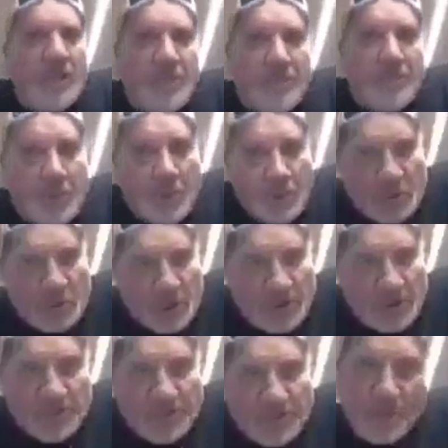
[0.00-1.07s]
all that
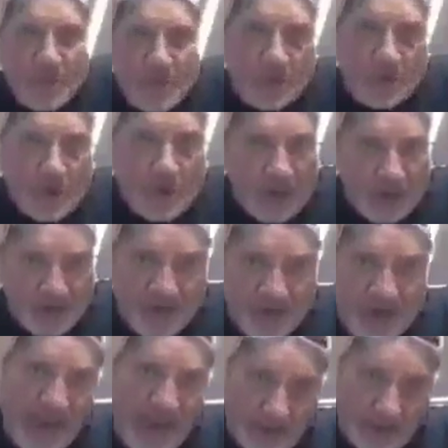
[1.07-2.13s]
pollution from the tourists